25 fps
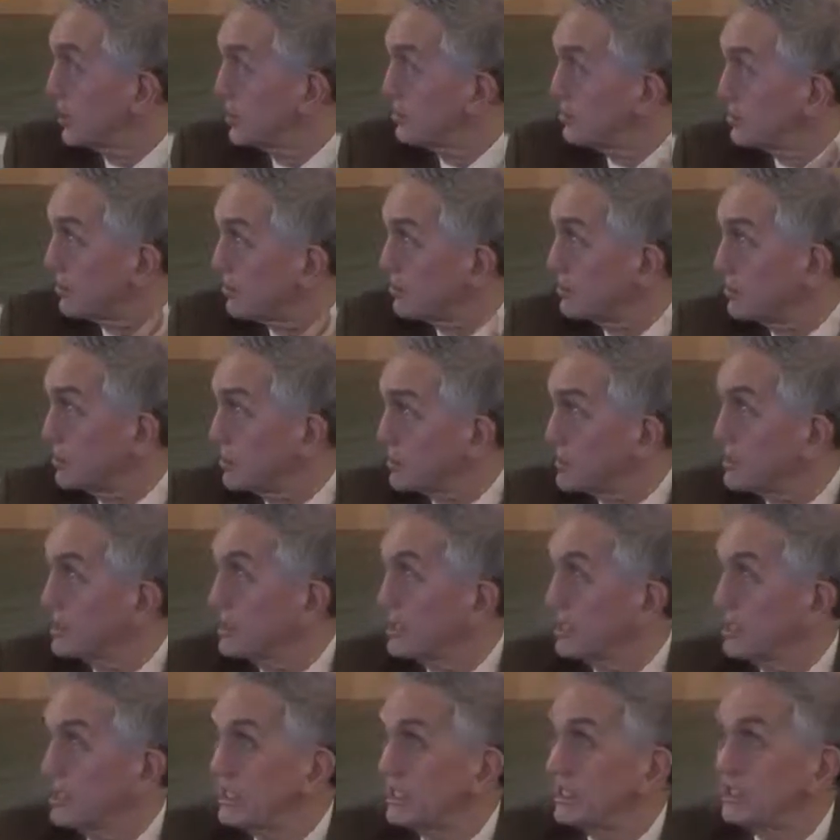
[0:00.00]
What we
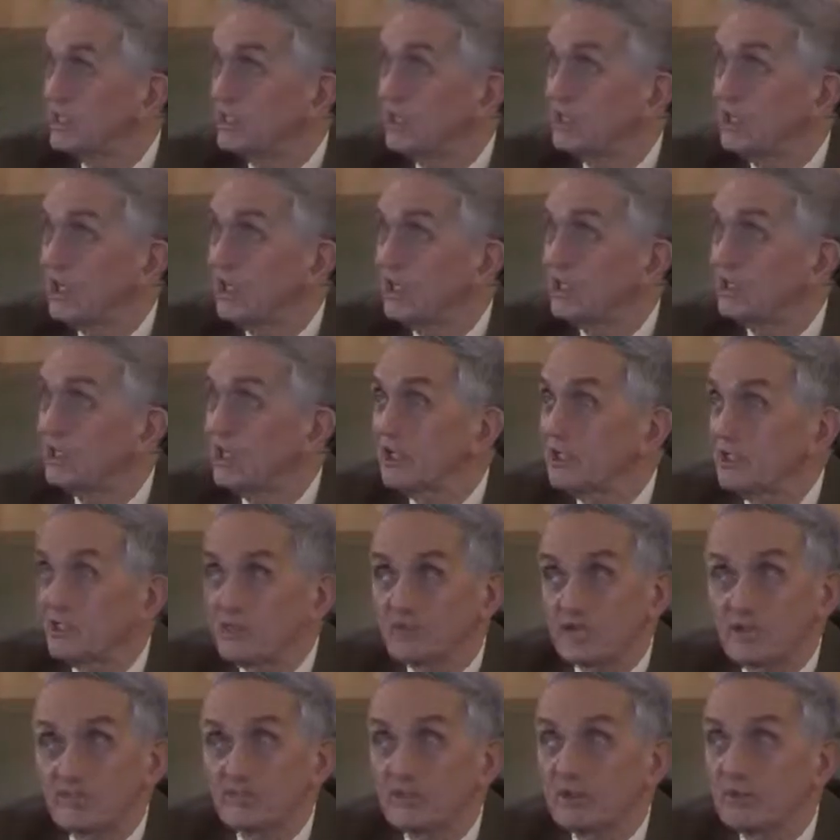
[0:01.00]
think is
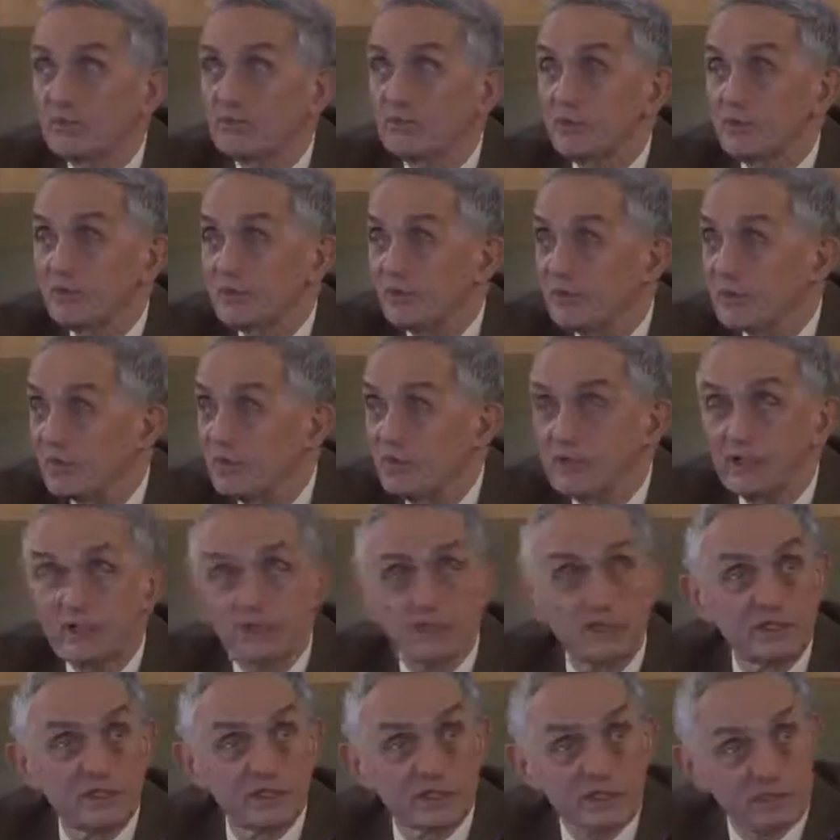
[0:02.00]
unacceptable or
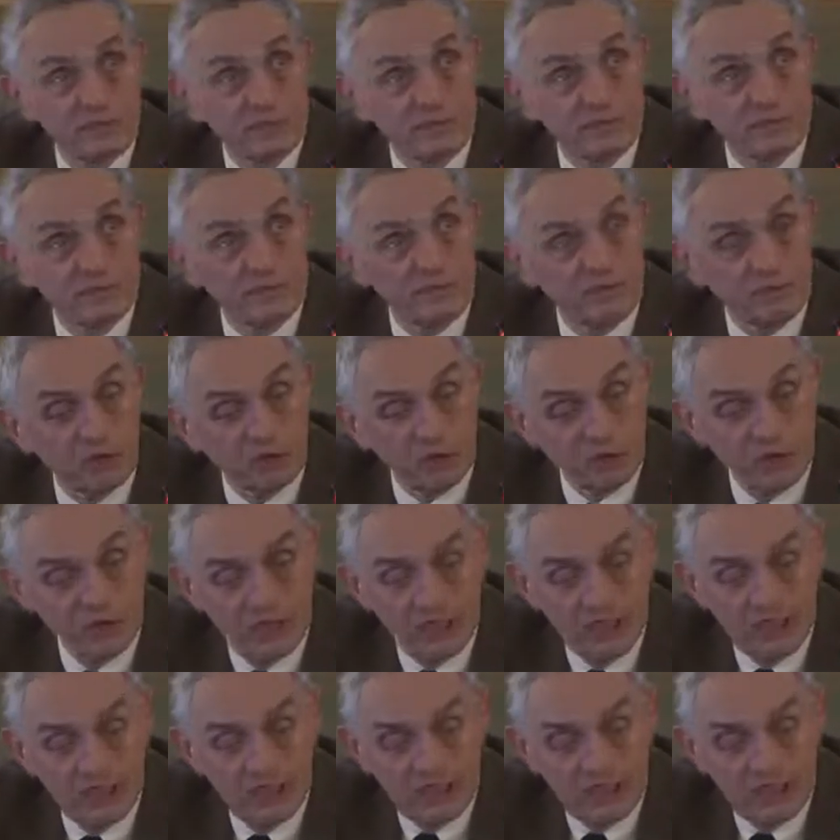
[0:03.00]
inconceivable